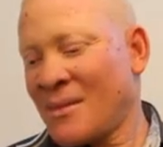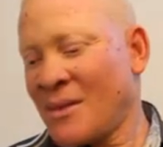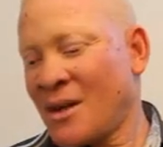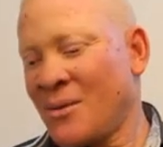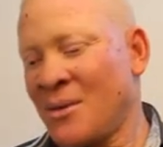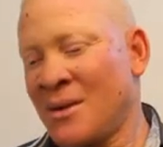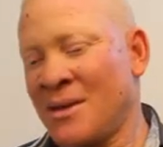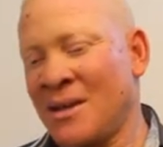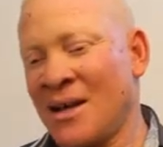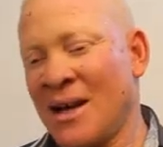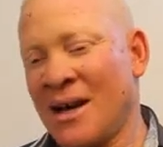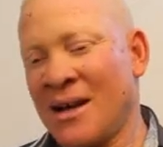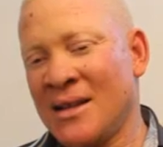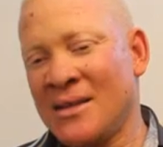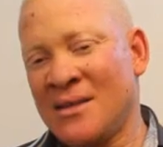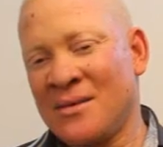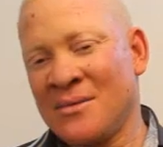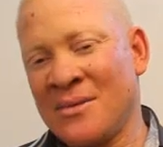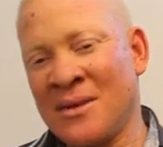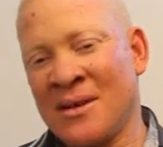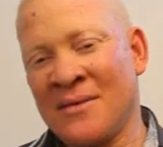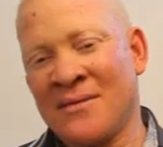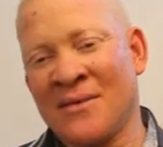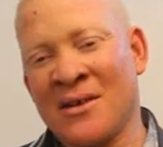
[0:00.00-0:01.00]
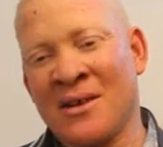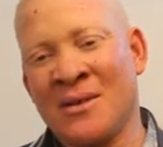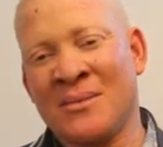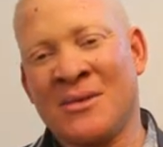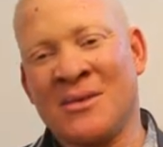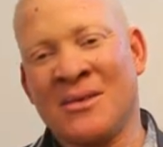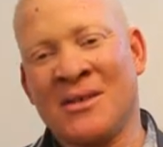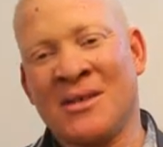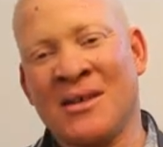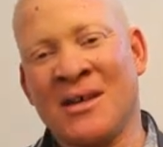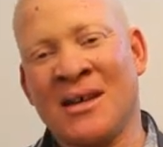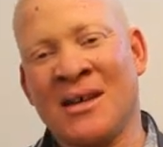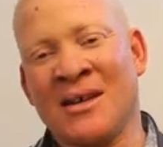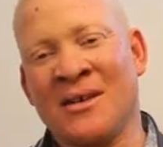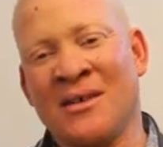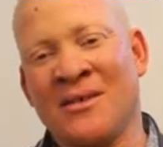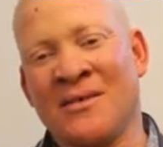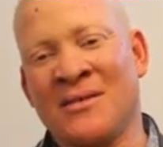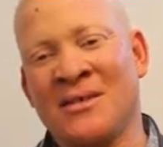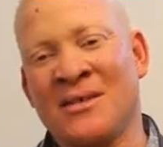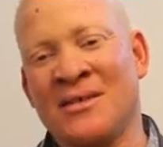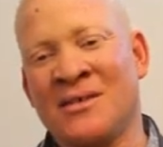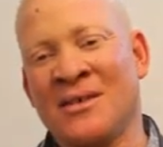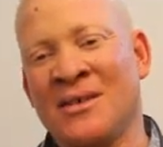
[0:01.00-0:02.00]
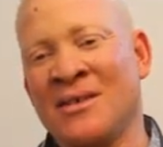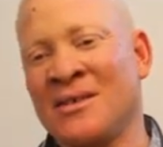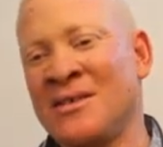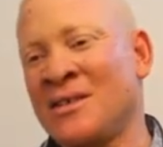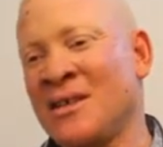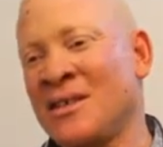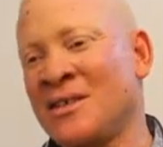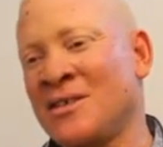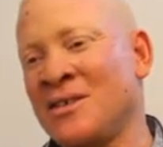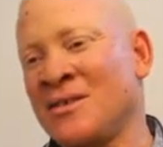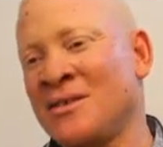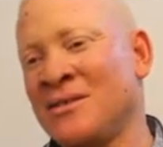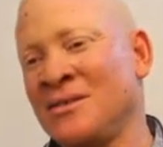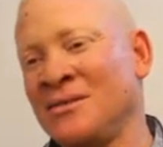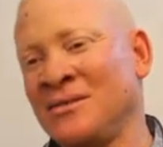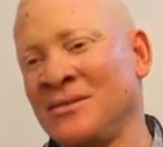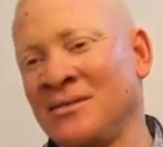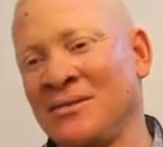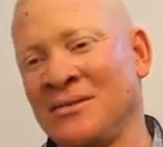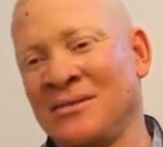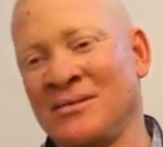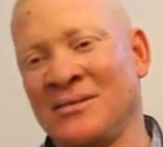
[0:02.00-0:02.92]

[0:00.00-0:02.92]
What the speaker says: With that, we have come to the end of this study session.